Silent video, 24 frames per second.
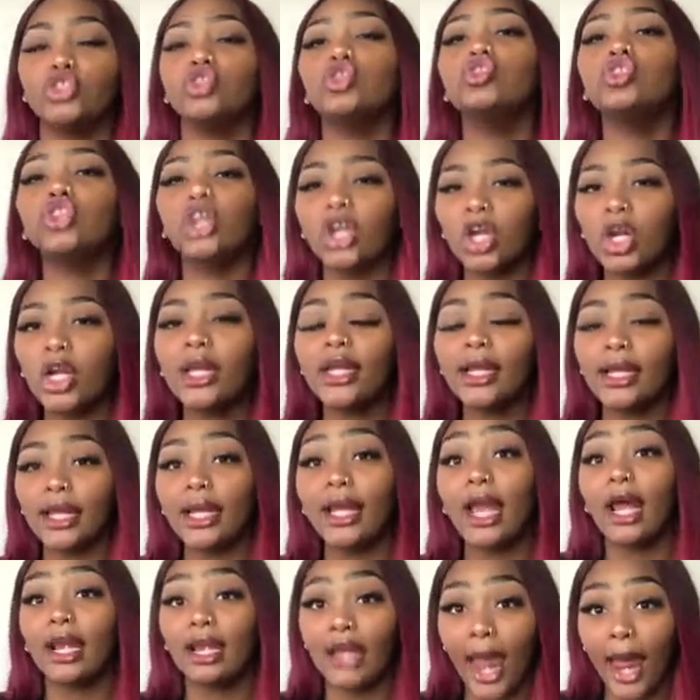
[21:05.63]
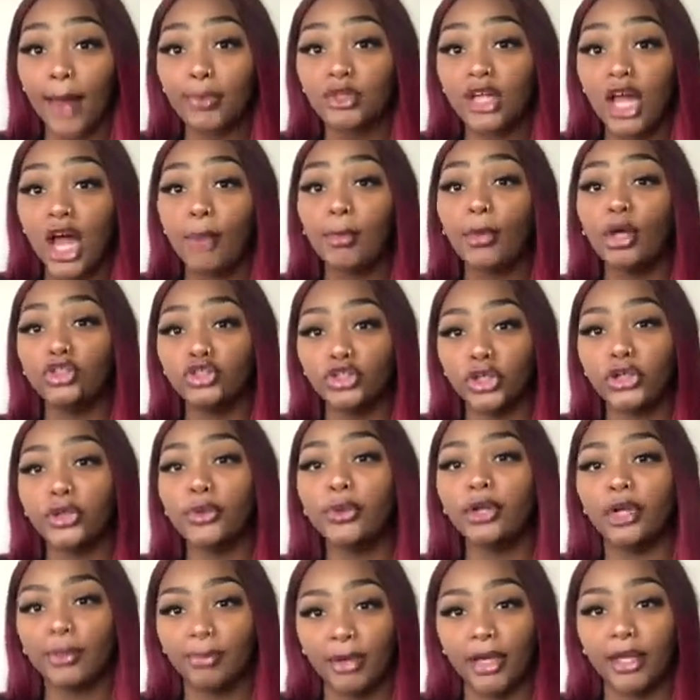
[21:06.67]
You literally need a laptop, a journal,
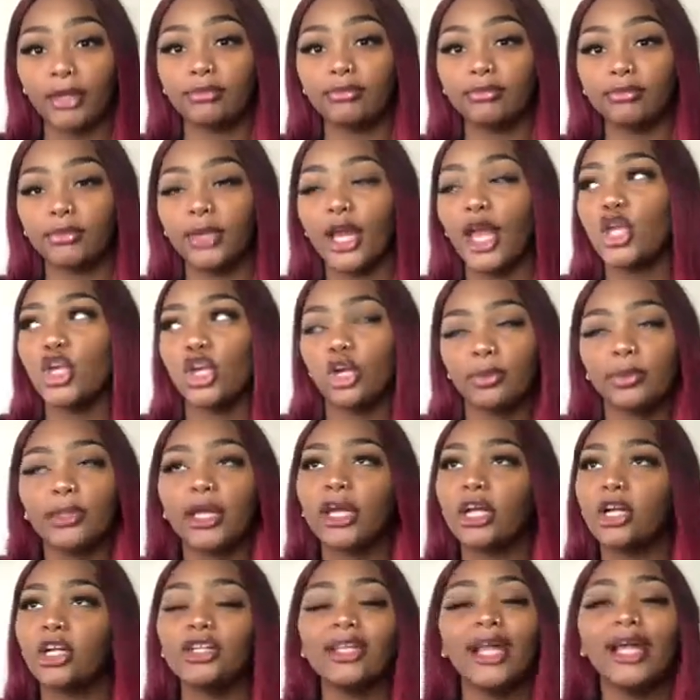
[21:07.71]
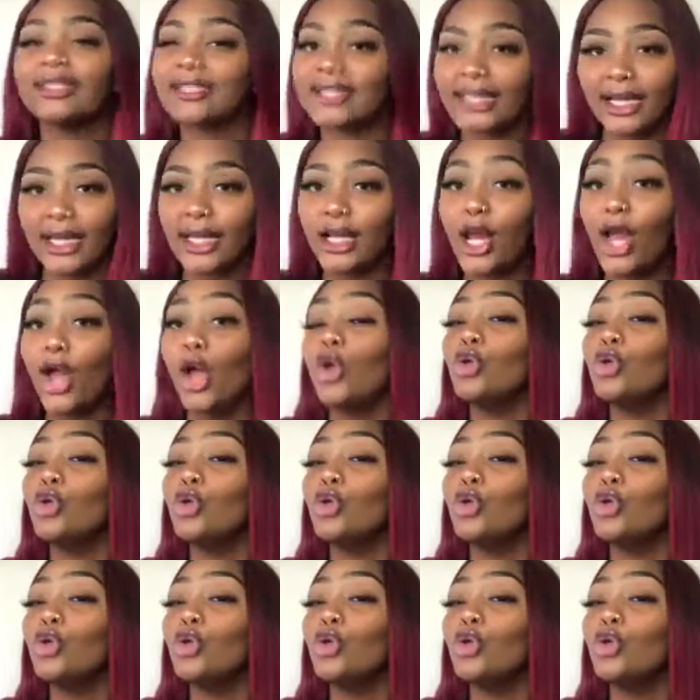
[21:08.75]
and a pen and your planner. That's it.